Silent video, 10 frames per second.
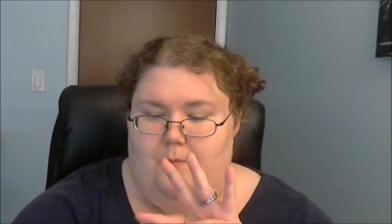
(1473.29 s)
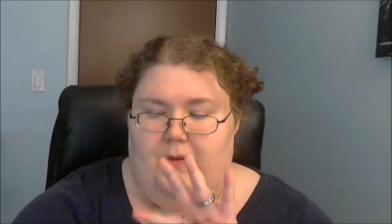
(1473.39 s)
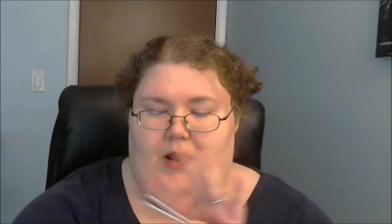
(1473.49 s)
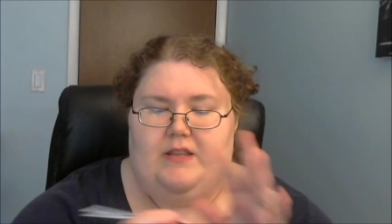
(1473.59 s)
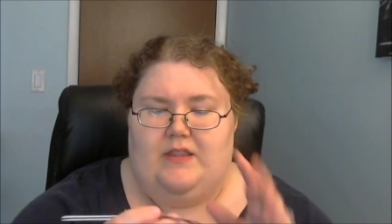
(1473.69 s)

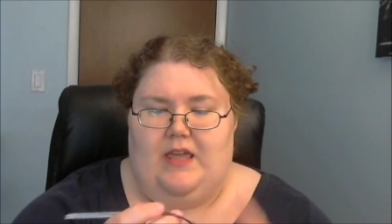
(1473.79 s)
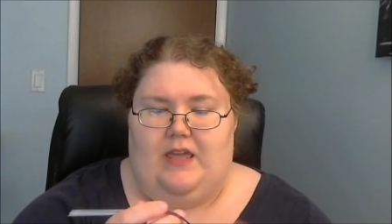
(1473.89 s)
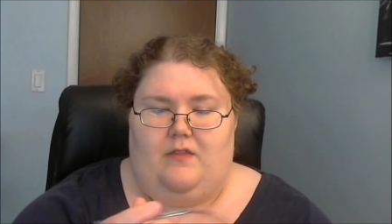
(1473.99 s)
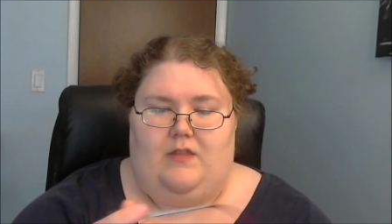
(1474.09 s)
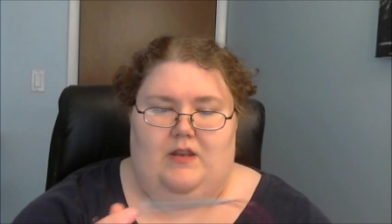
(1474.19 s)
But I
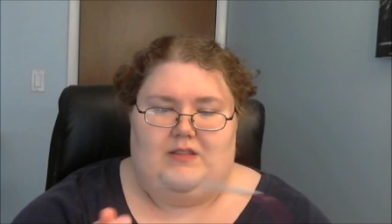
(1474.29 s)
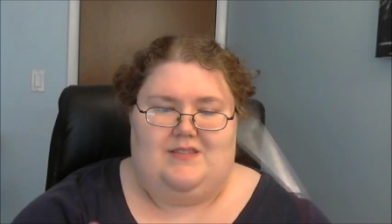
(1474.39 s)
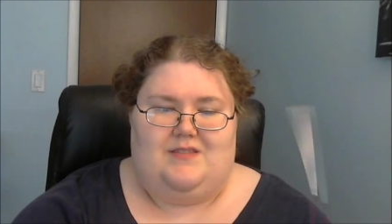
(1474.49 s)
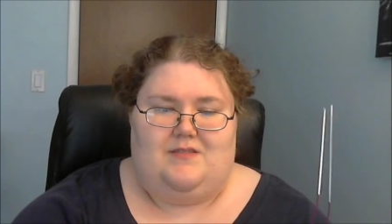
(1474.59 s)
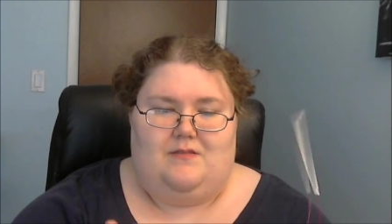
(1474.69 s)
think that
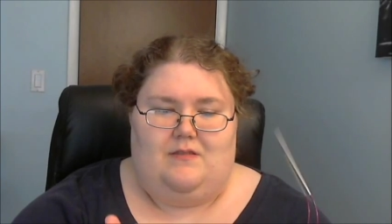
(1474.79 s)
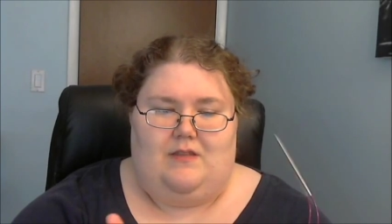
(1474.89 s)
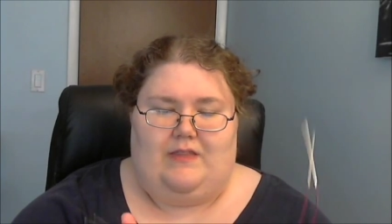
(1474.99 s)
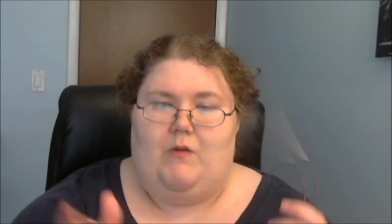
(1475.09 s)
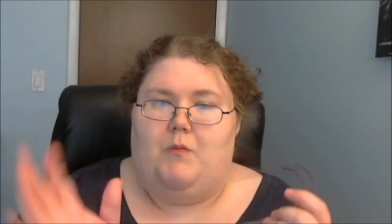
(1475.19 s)
it's
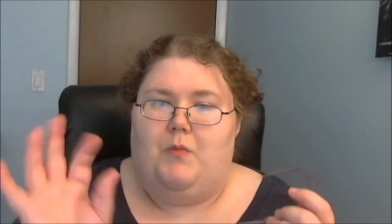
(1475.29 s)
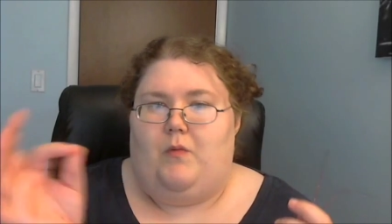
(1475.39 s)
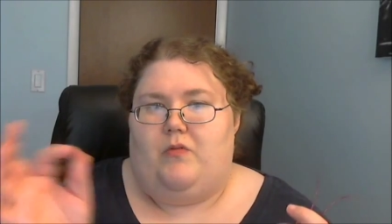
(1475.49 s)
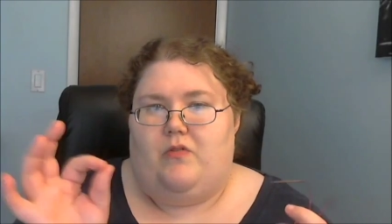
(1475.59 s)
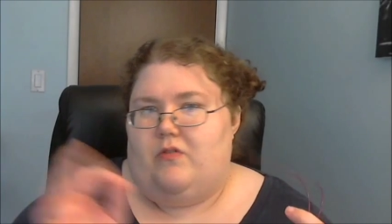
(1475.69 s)
like they were
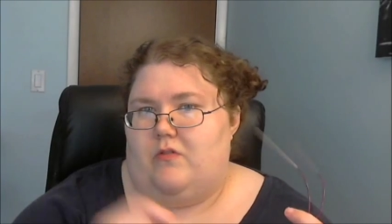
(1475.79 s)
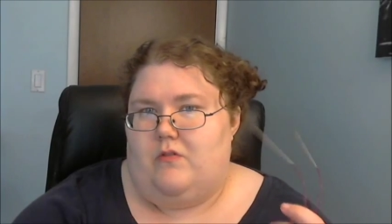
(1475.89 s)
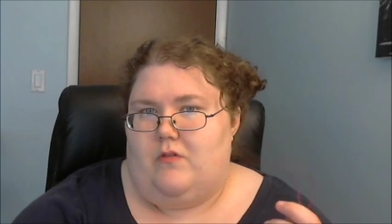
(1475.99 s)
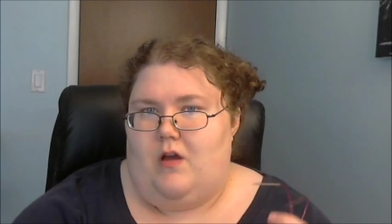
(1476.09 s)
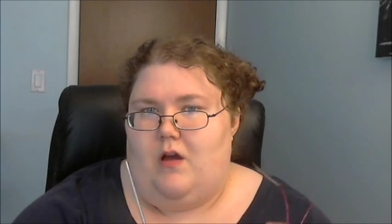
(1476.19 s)
both,
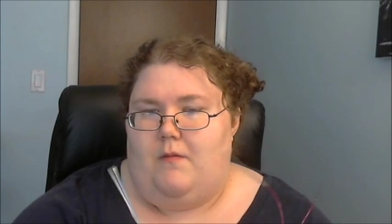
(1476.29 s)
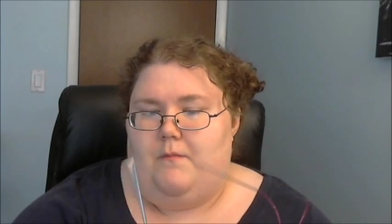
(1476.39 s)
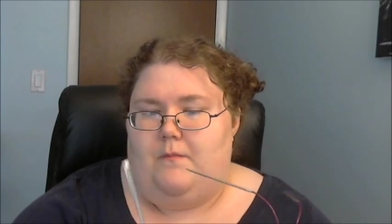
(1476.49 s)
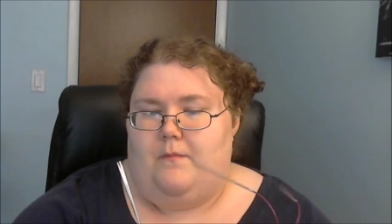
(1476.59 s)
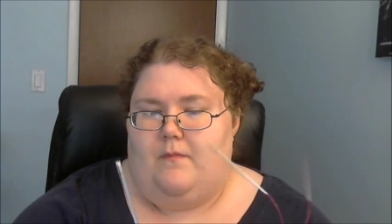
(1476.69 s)

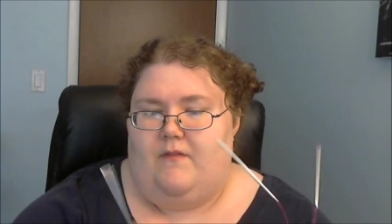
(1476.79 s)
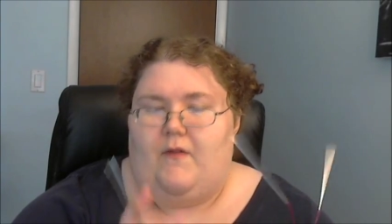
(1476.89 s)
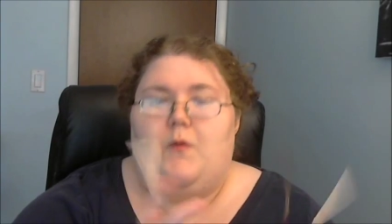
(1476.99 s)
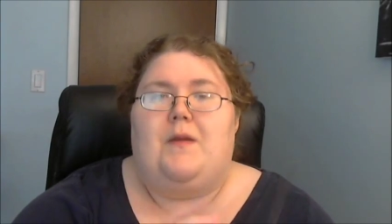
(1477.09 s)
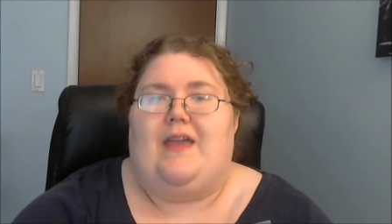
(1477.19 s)
if I
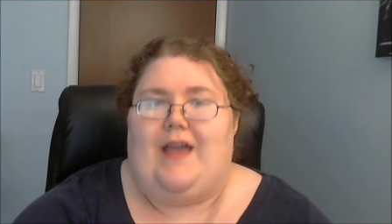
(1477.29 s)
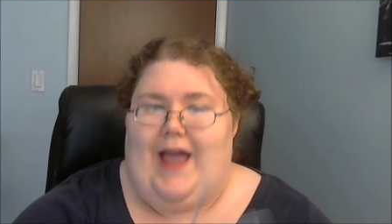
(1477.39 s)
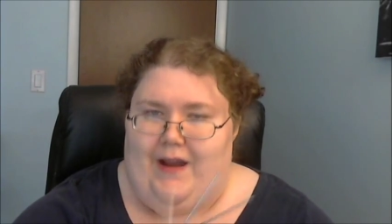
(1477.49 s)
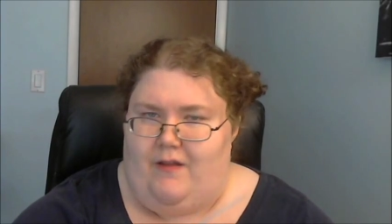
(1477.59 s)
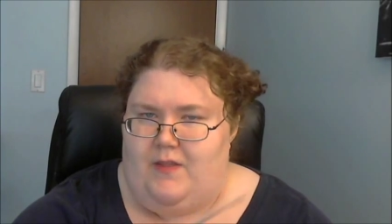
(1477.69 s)
were making a
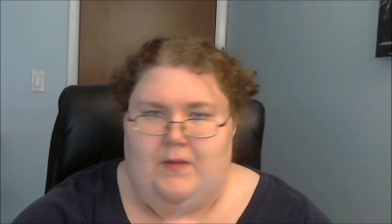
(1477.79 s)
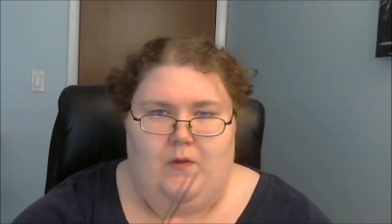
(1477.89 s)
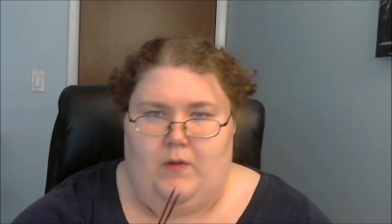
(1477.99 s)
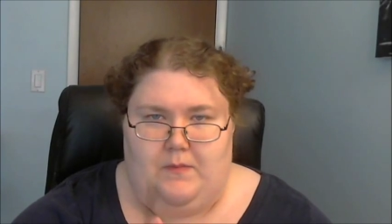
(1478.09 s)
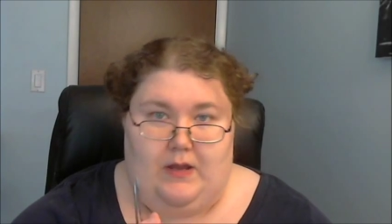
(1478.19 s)
hat on them, it
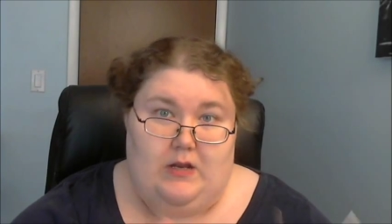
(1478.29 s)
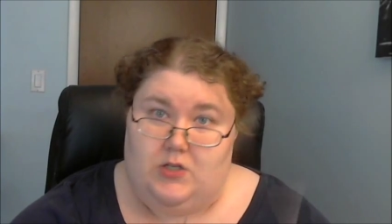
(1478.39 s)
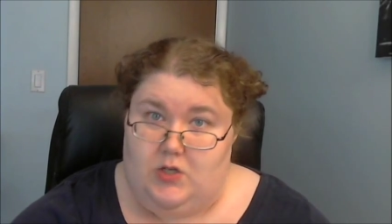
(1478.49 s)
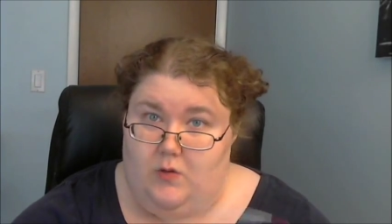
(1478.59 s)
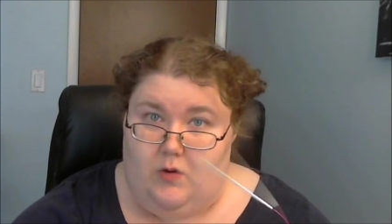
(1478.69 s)
wouldn't be an
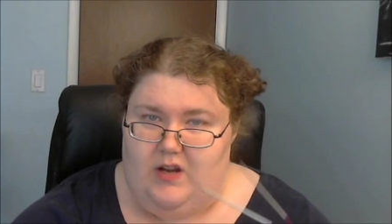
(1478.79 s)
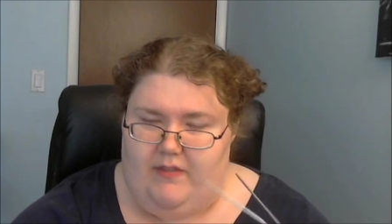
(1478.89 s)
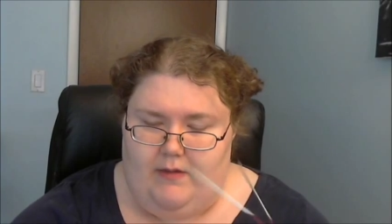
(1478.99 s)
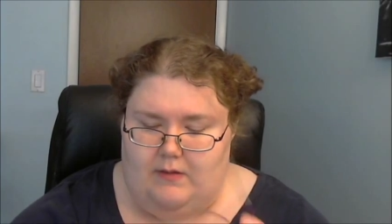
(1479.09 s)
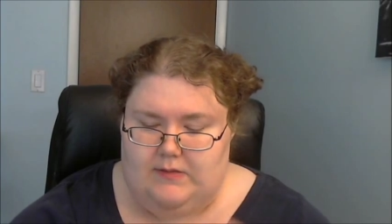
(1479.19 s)
issue or
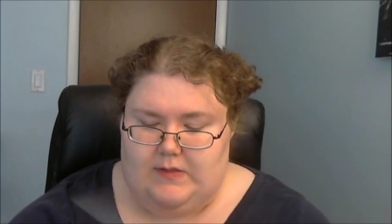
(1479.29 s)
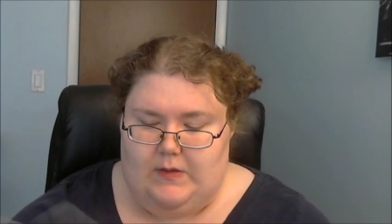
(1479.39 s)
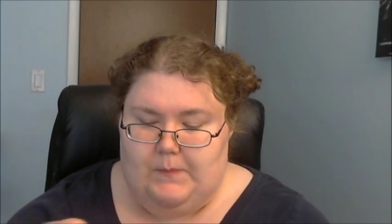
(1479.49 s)
anything. So